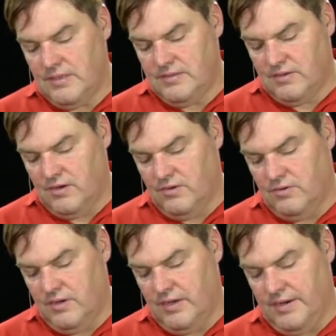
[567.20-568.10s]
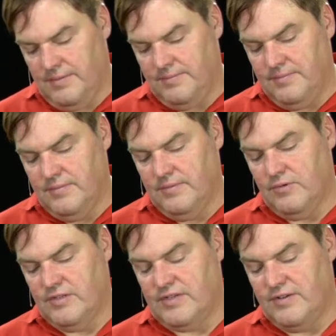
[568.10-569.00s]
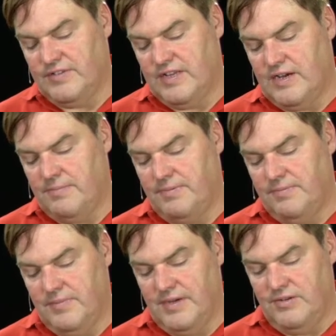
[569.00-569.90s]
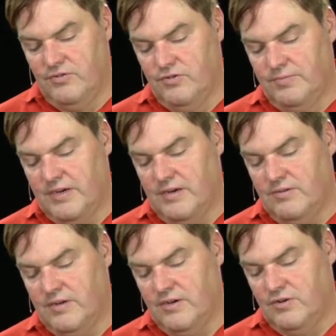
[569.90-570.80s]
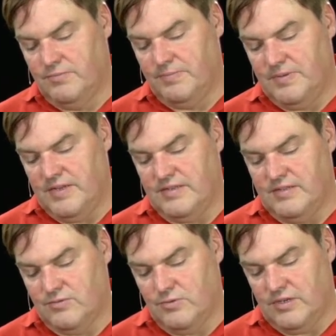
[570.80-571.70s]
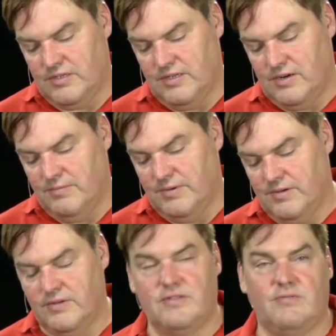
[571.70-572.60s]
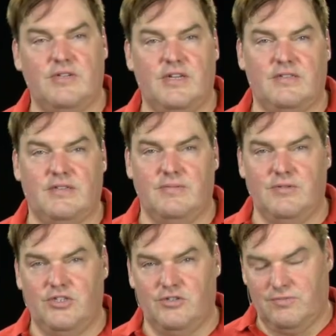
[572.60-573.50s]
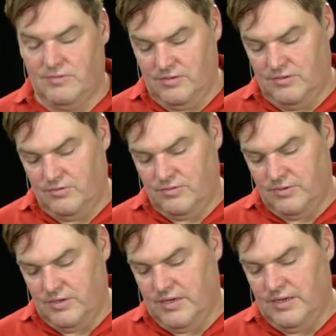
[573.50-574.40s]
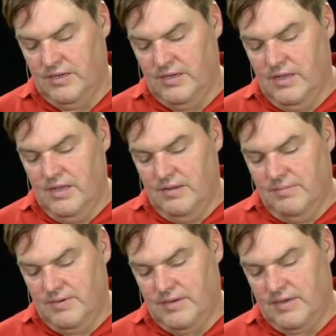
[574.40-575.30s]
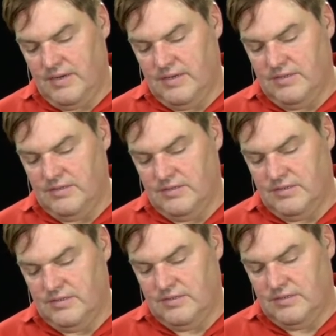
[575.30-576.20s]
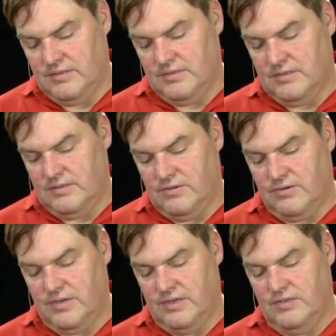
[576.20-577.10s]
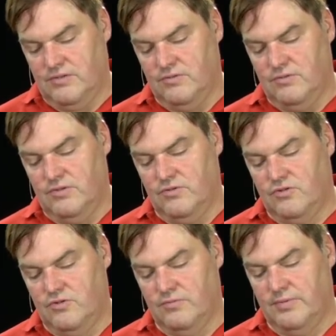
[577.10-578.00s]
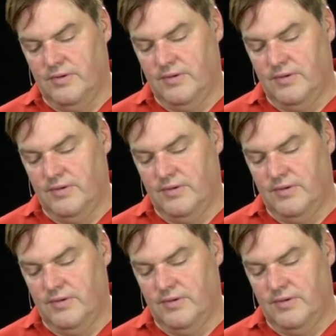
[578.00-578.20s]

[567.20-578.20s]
So once I've set up my YouTube account, I hope that this works now because we had some issues with YouTube earlier, but I can log into YouTube